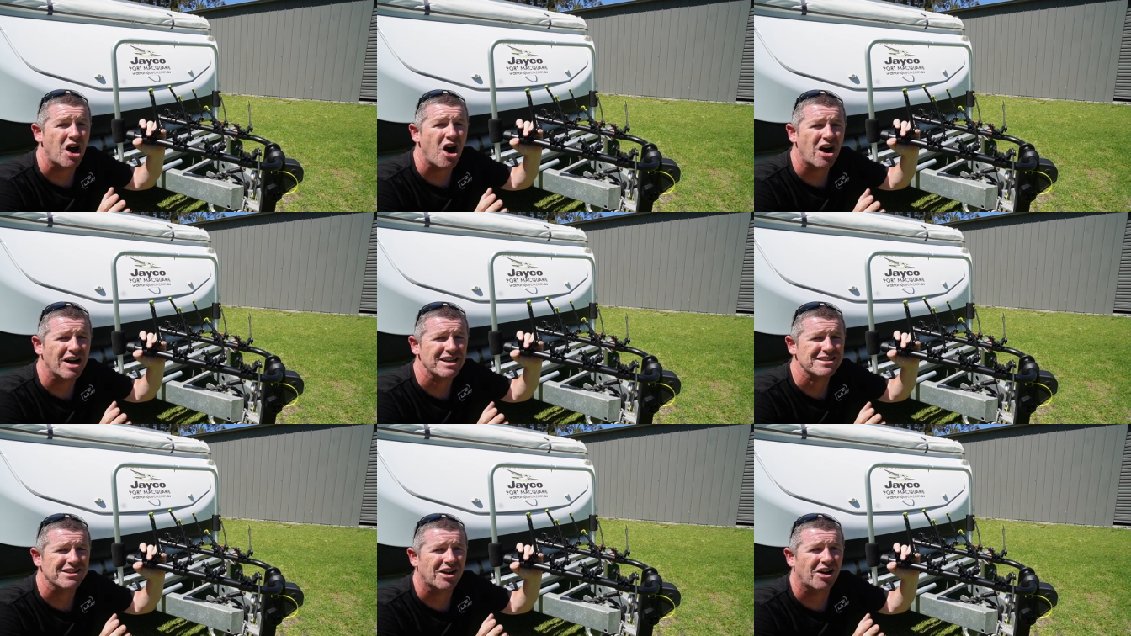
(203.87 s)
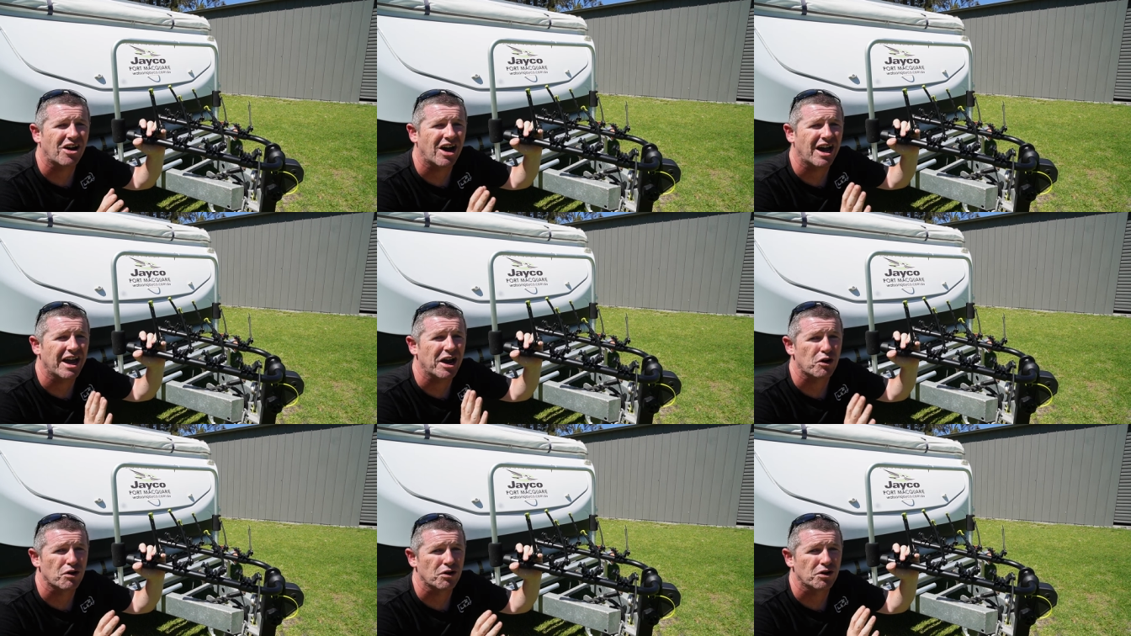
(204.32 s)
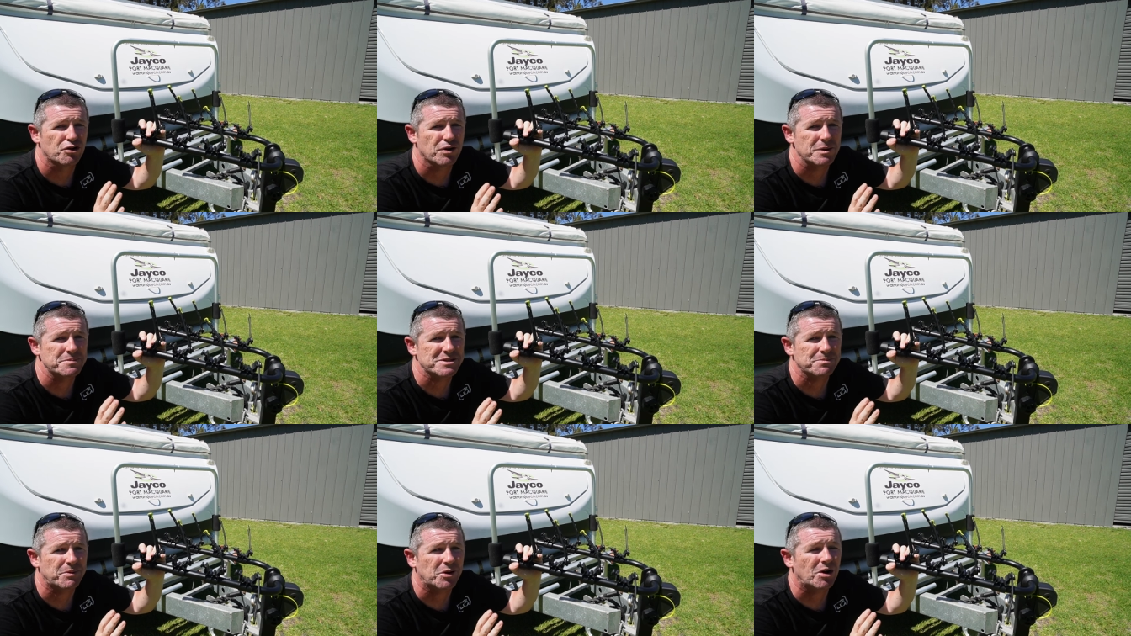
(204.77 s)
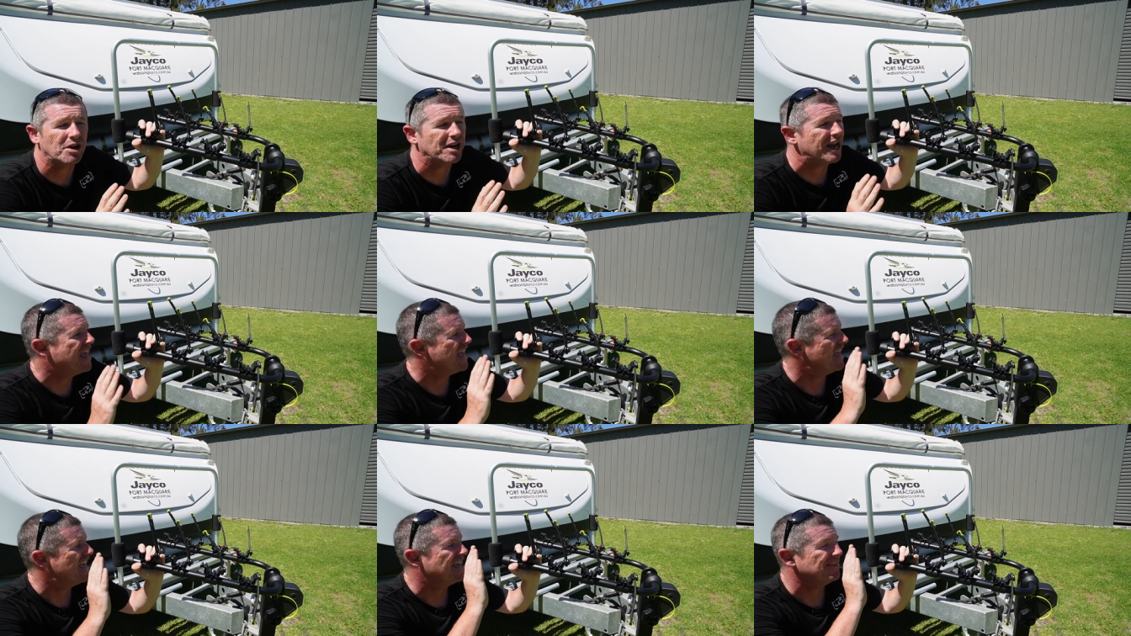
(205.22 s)
ISI or a Grip Sport,
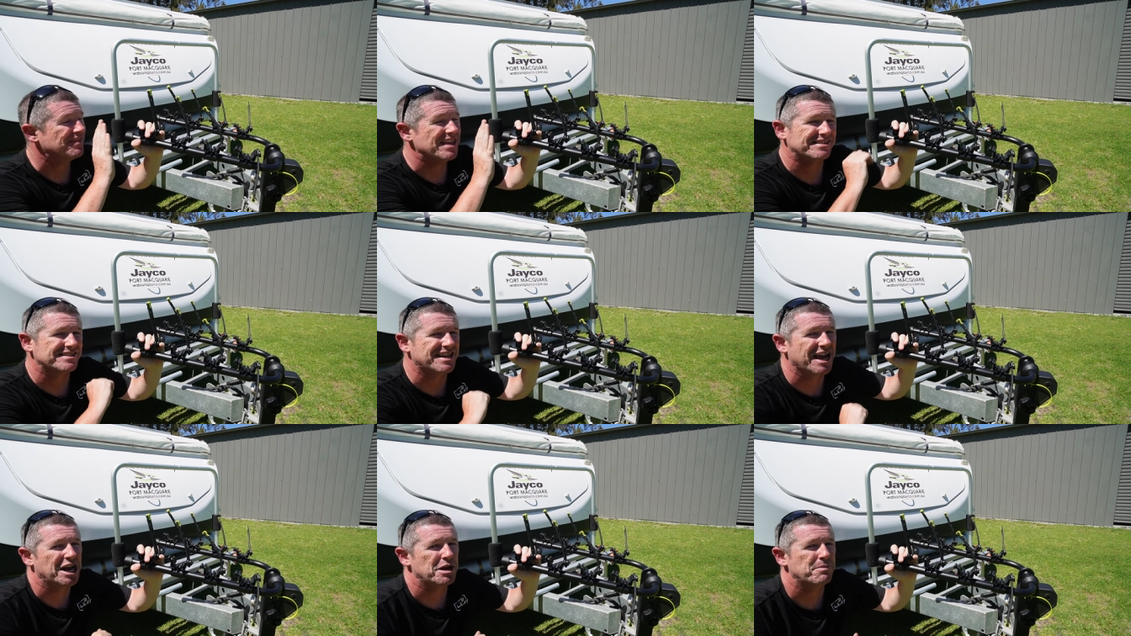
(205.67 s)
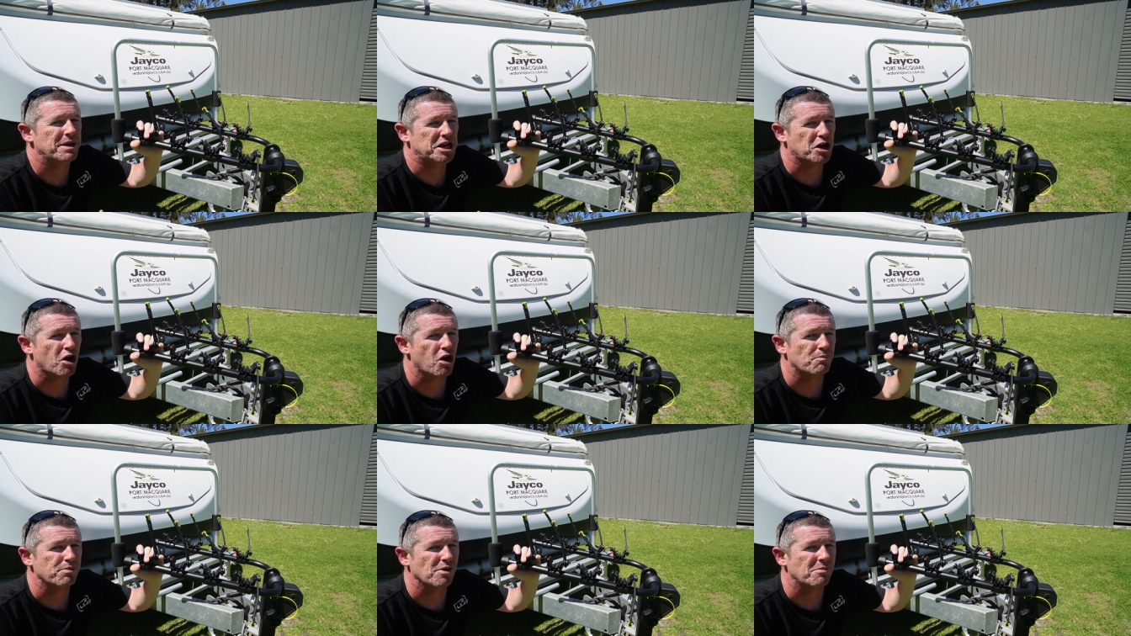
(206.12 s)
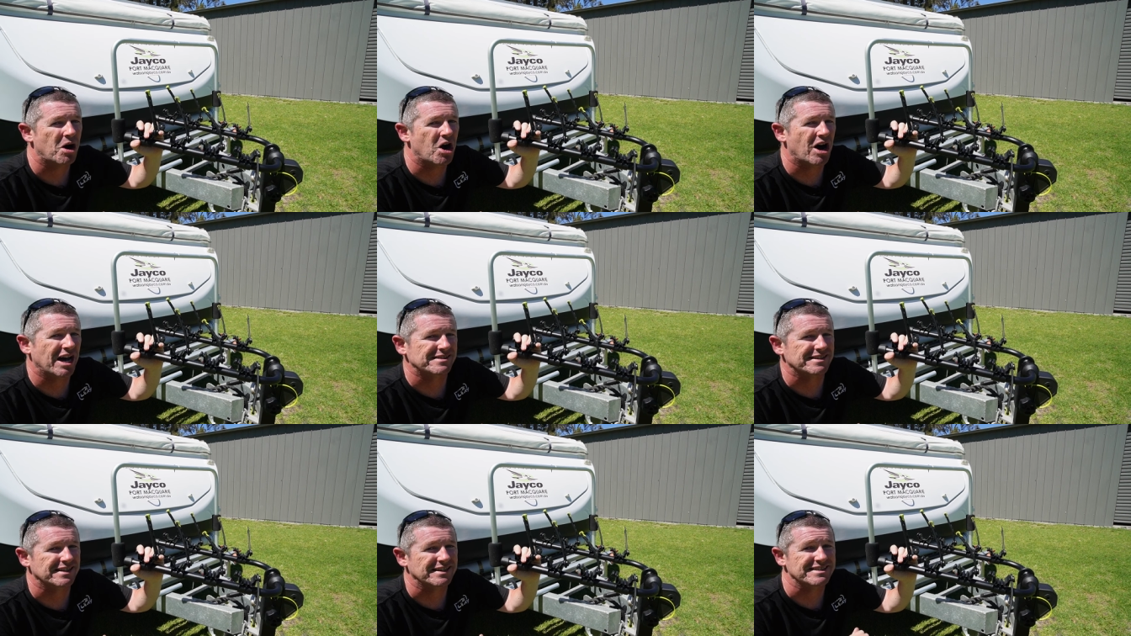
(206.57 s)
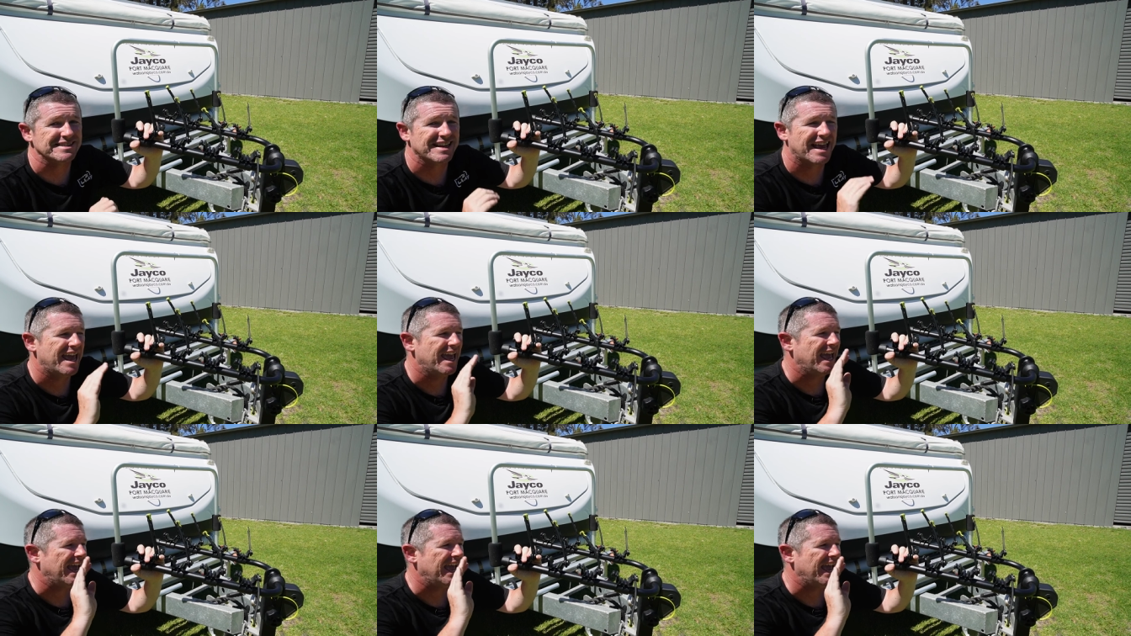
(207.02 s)
there's going to be compromises.